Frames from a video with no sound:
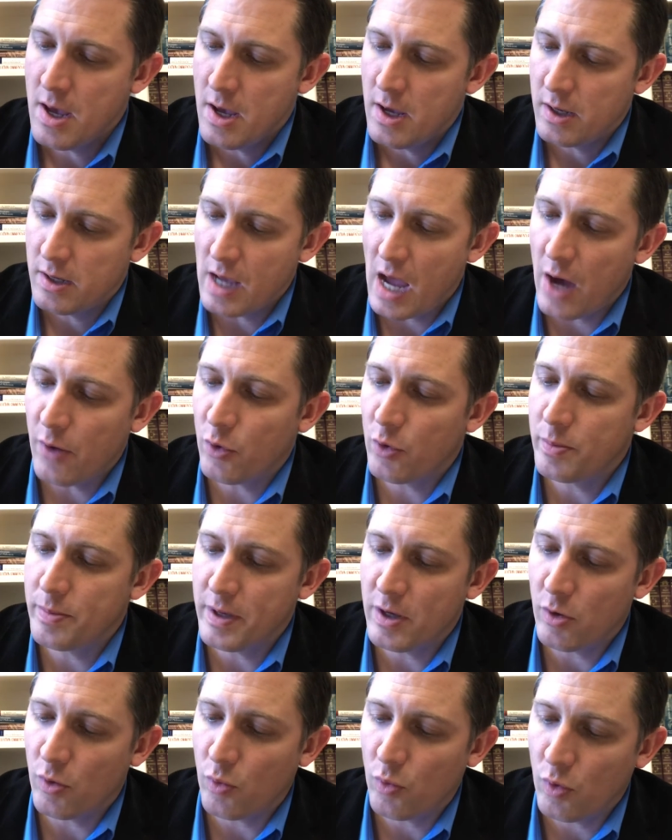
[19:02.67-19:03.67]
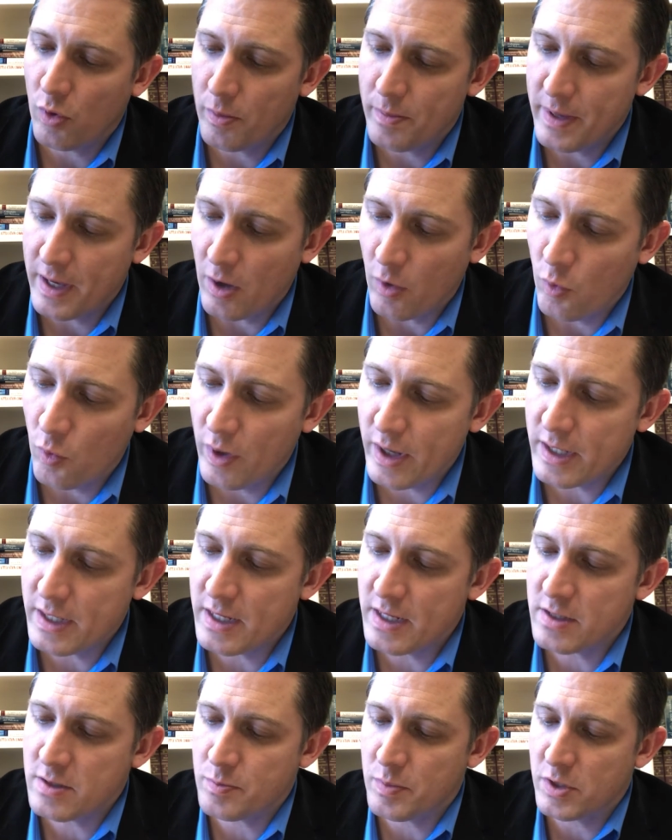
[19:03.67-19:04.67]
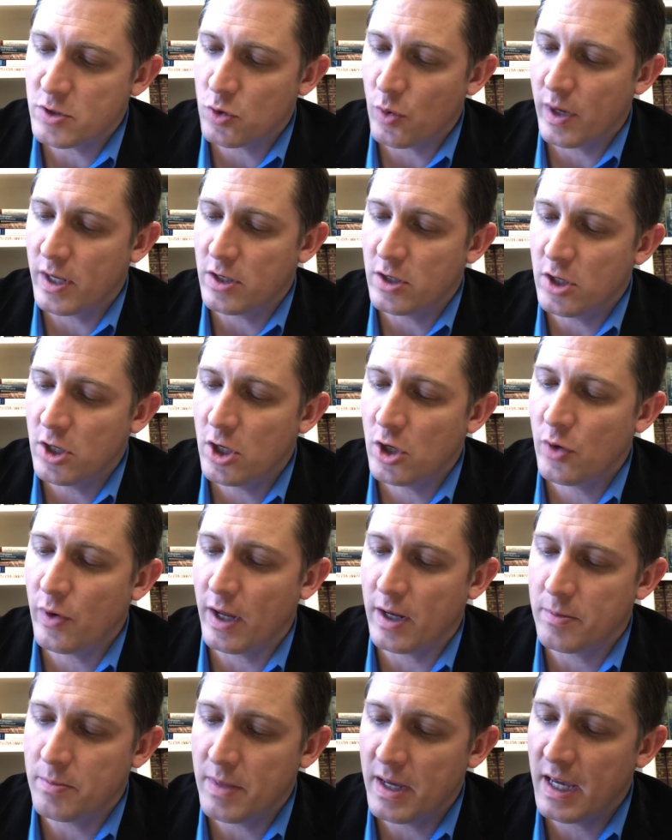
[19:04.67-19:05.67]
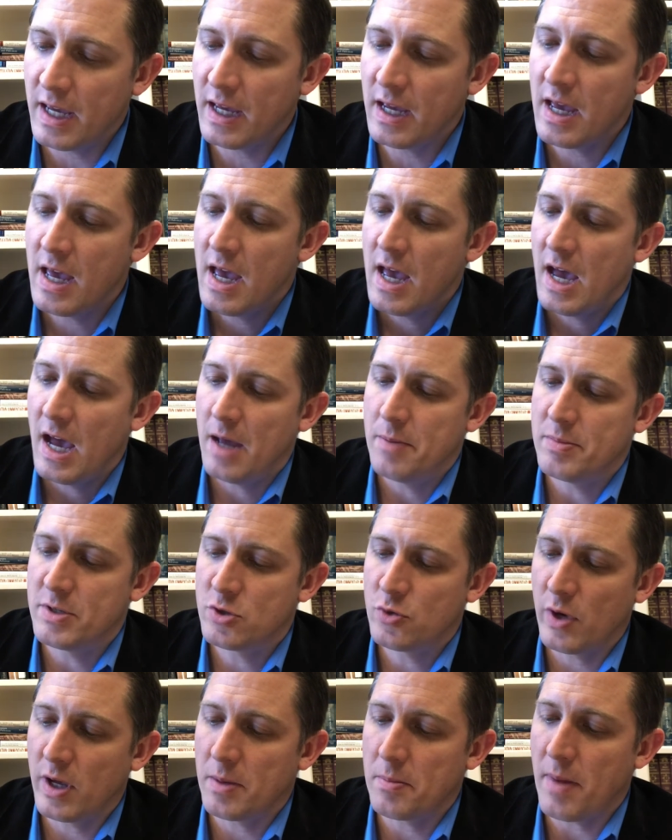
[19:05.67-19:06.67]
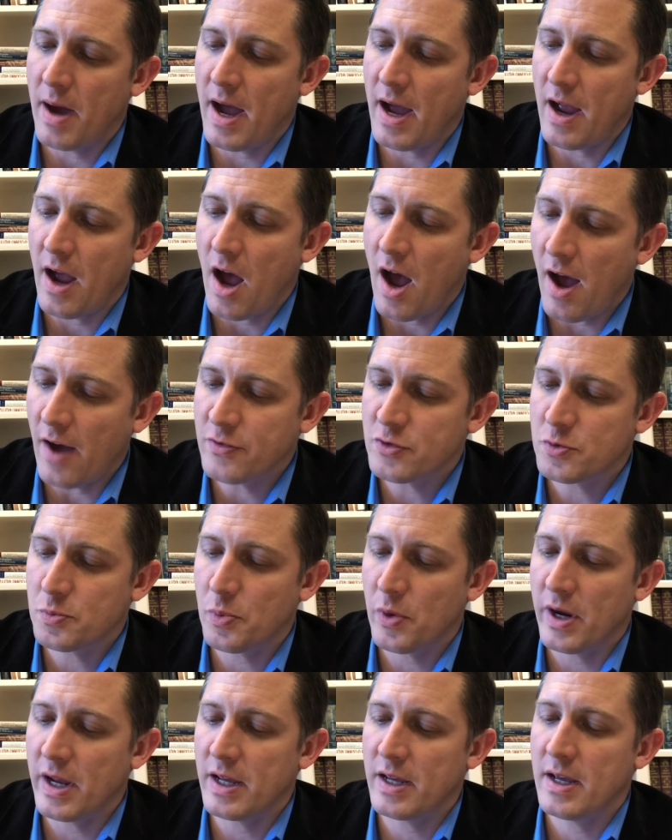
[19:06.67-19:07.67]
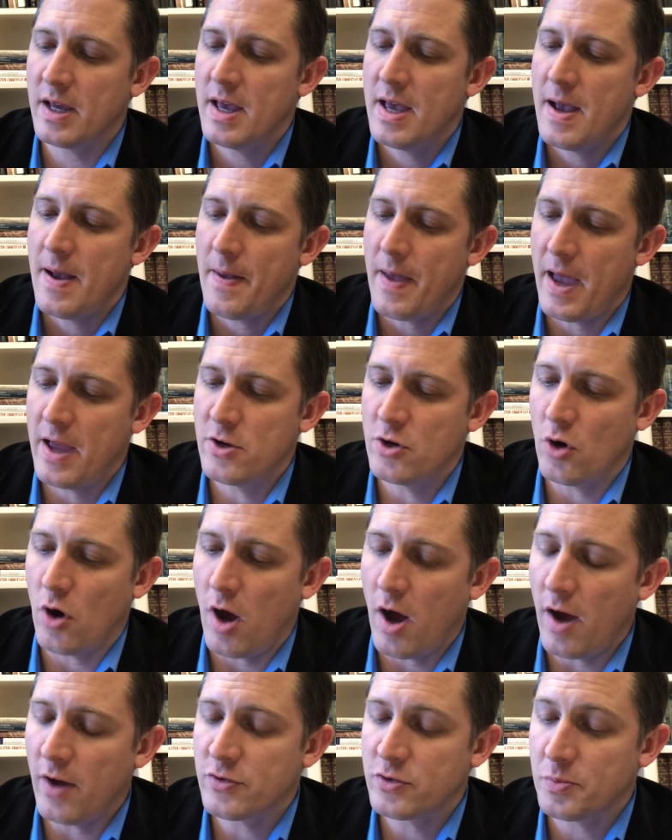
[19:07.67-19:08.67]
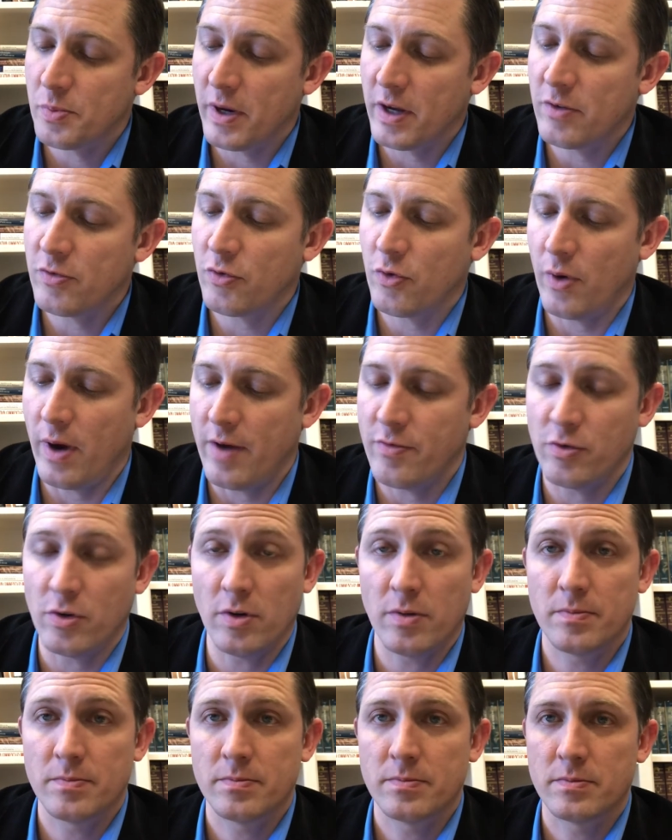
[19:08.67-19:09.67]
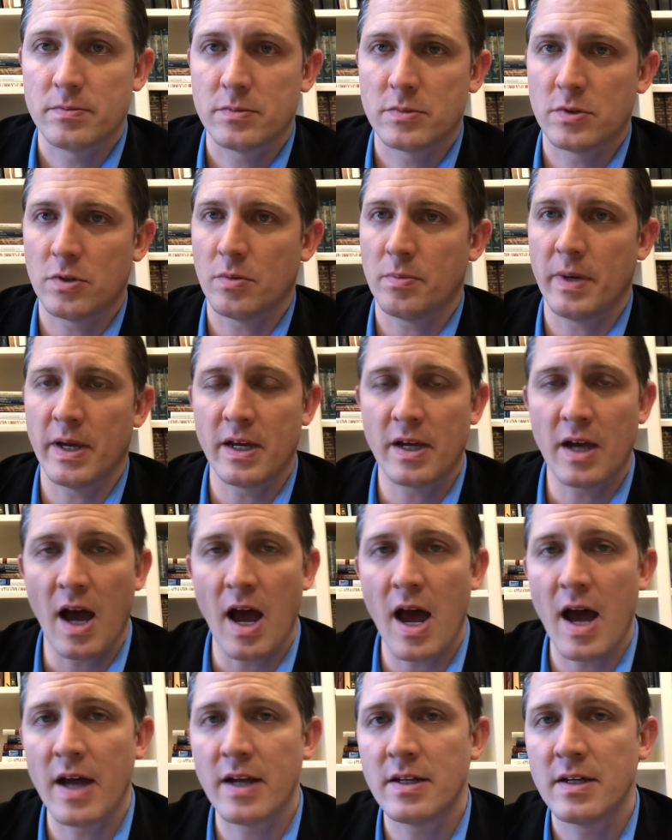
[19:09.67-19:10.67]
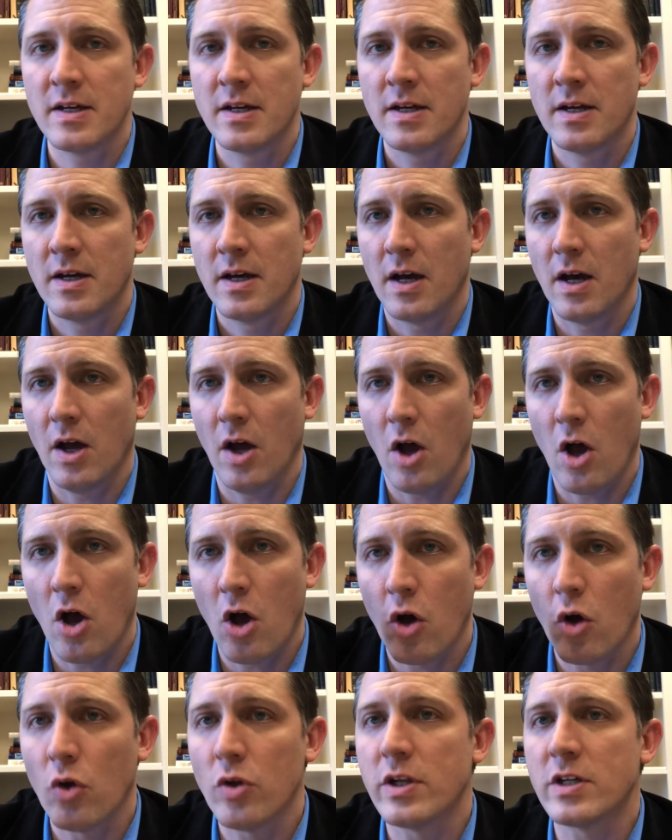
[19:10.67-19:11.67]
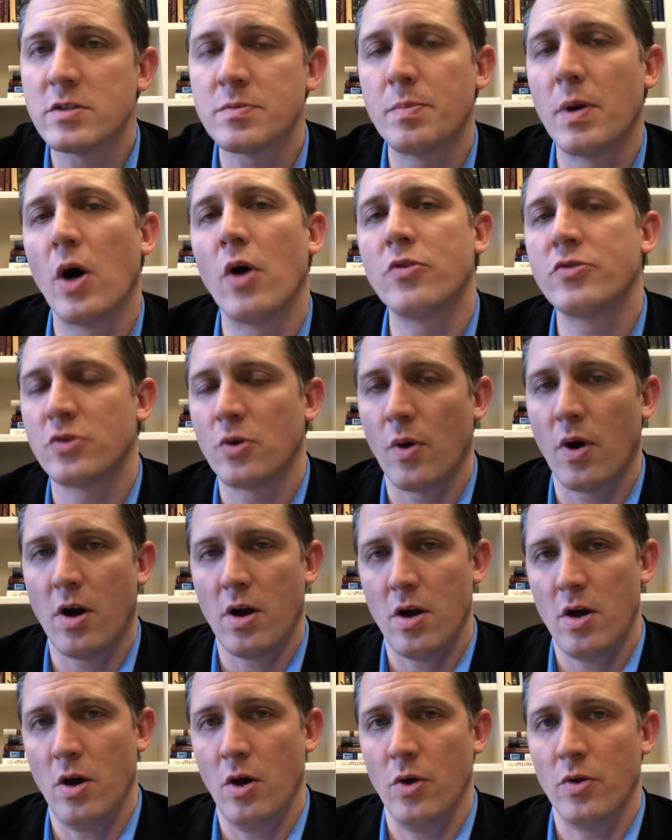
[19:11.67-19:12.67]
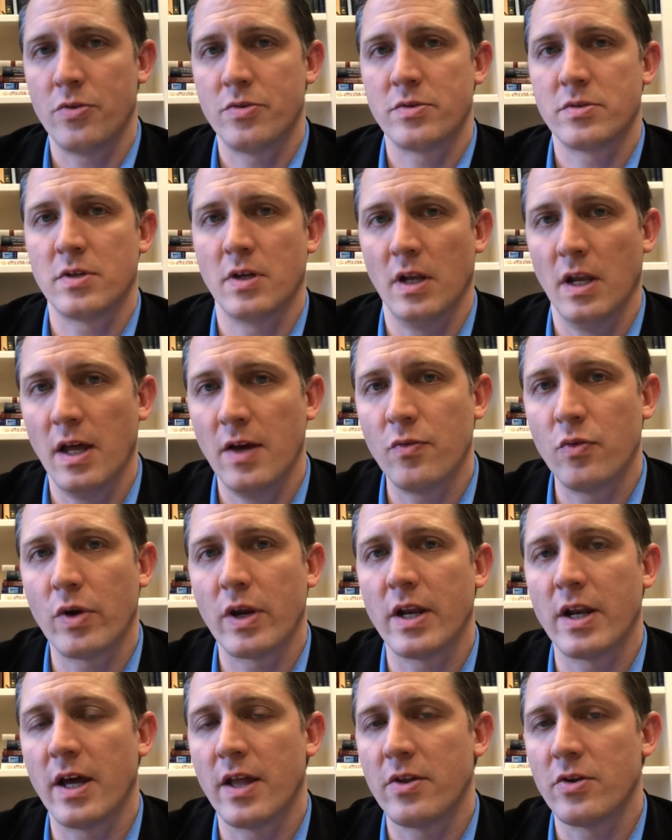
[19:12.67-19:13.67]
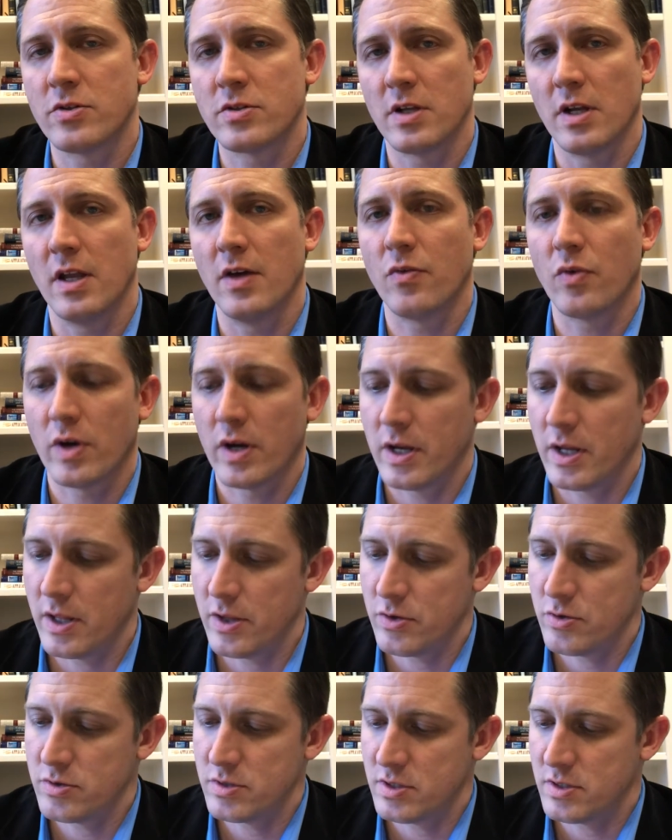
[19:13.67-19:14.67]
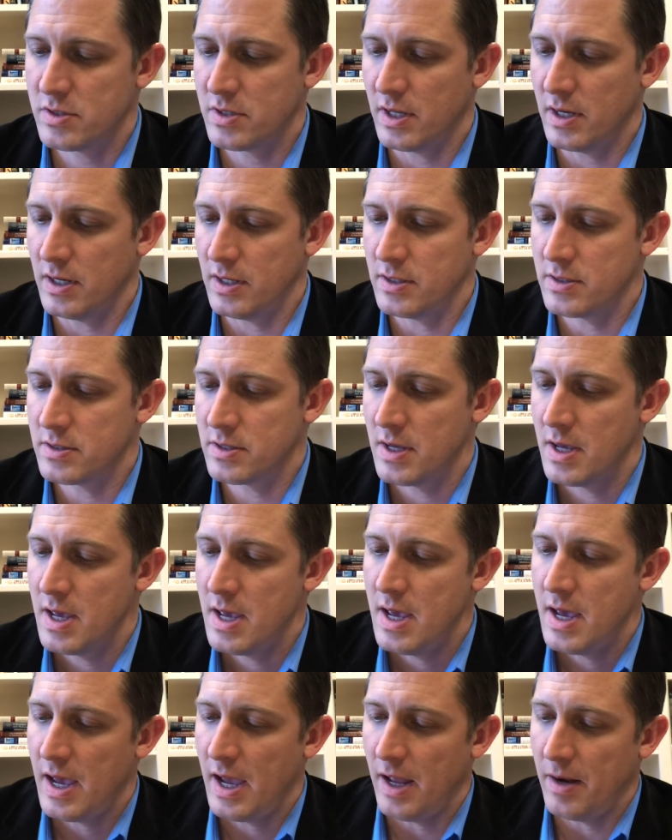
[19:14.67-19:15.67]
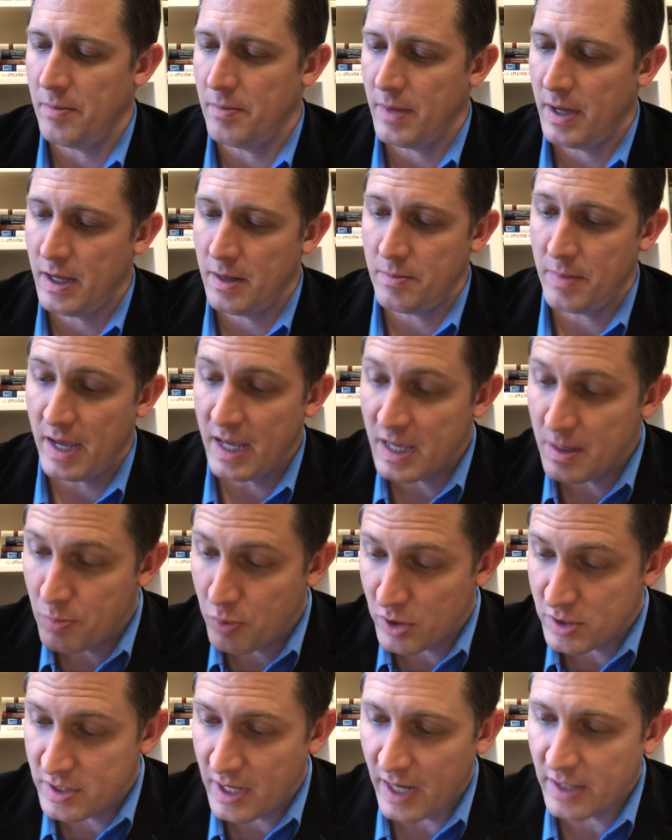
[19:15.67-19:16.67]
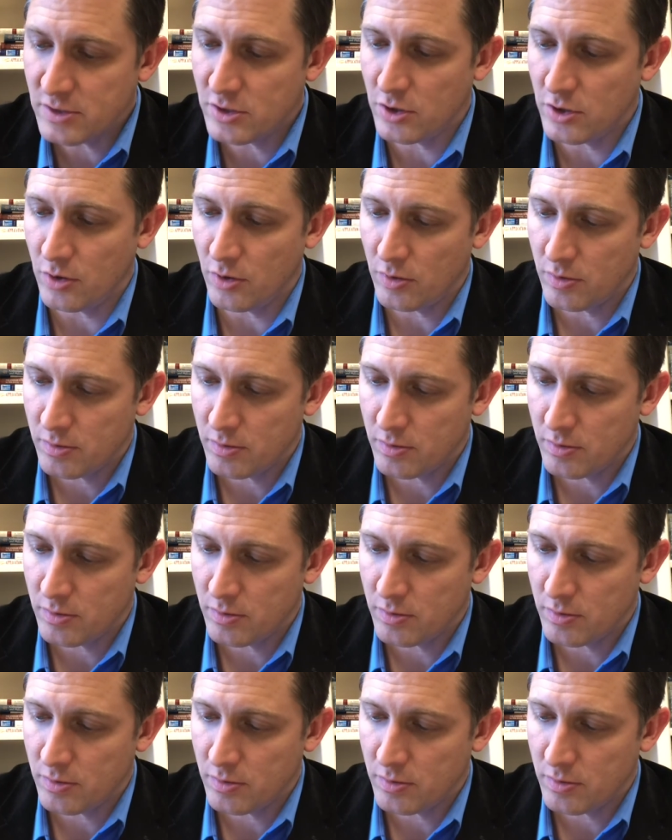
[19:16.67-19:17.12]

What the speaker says: "Yahweh will be a witness between you and me and between my offspring and your offspring forever." So may God hold us both to our oath to love one another, to love one another's descendants, and may he protect you.